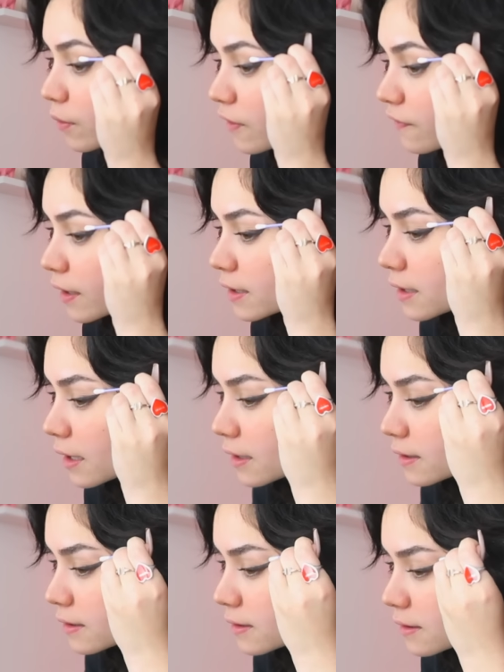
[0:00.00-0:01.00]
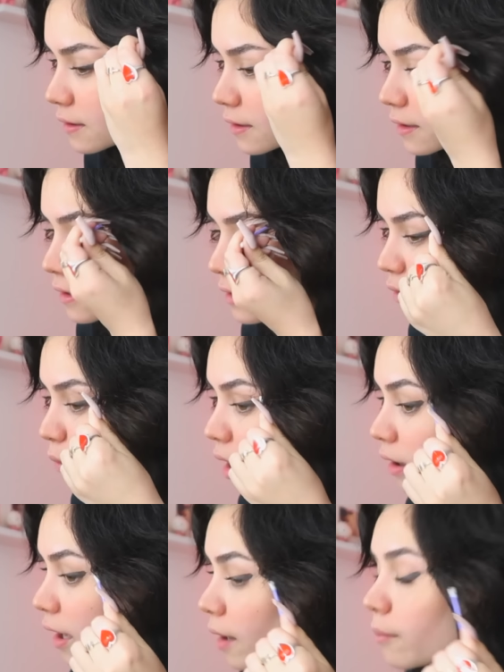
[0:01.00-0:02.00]
How do I fix this?
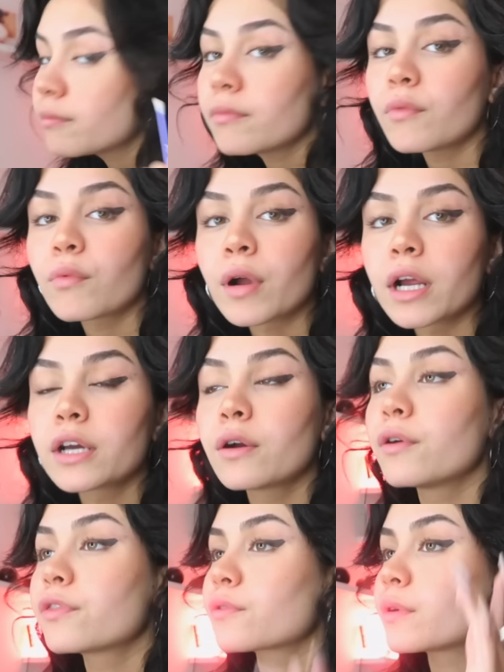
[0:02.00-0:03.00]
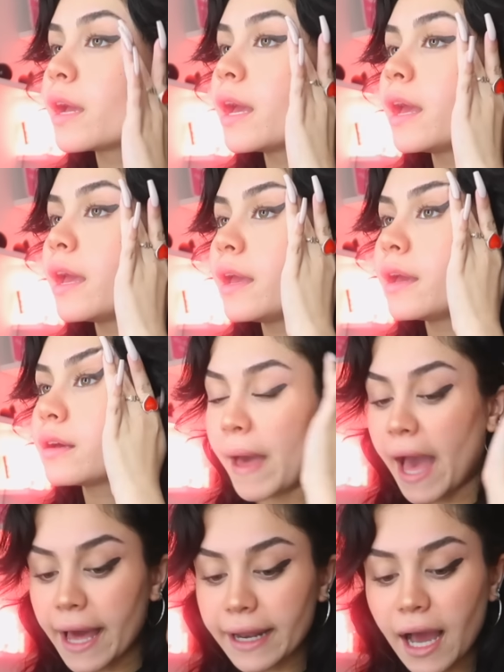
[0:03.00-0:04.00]
Welcome. We're gonna go through a
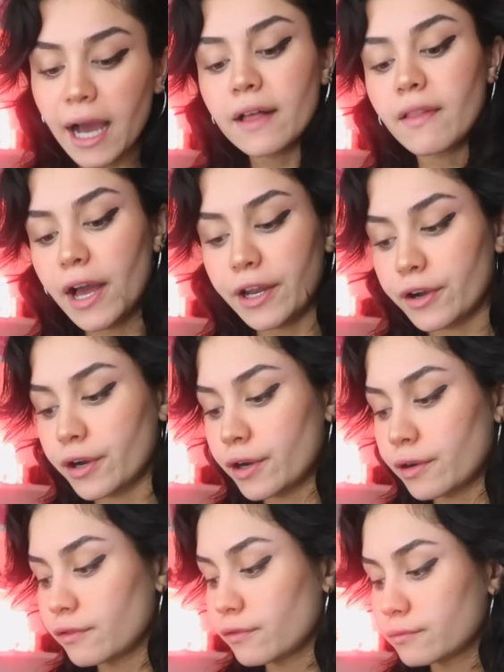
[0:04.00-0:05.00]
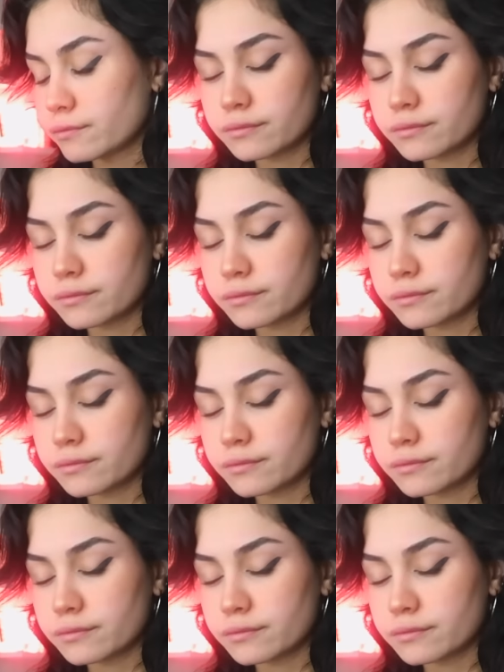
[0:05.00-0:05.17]
bad eyeliner